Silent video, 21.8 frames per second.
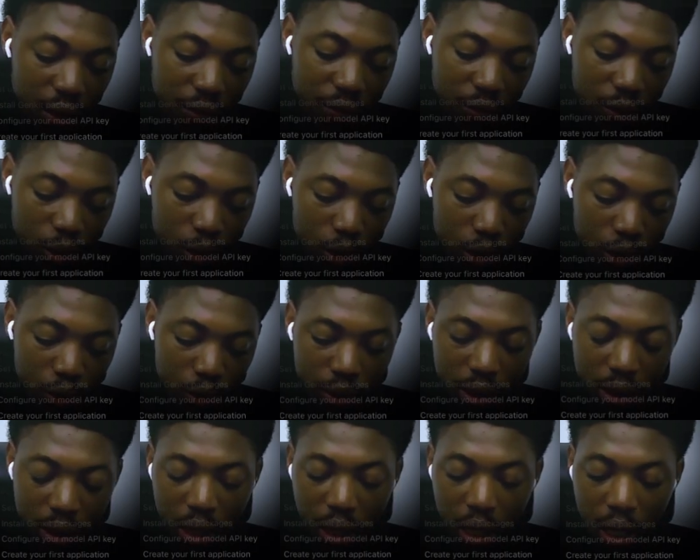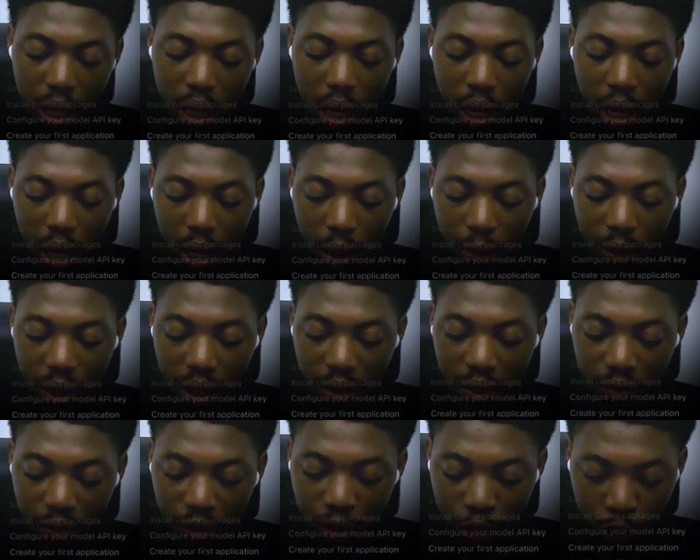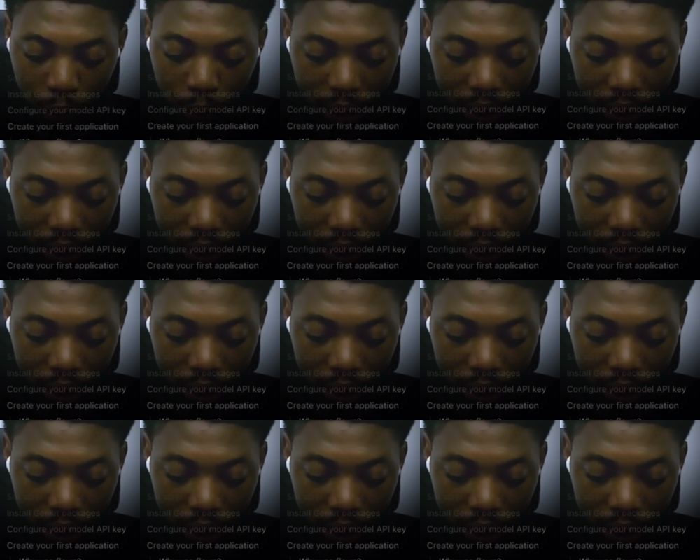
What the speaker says: flows with a visual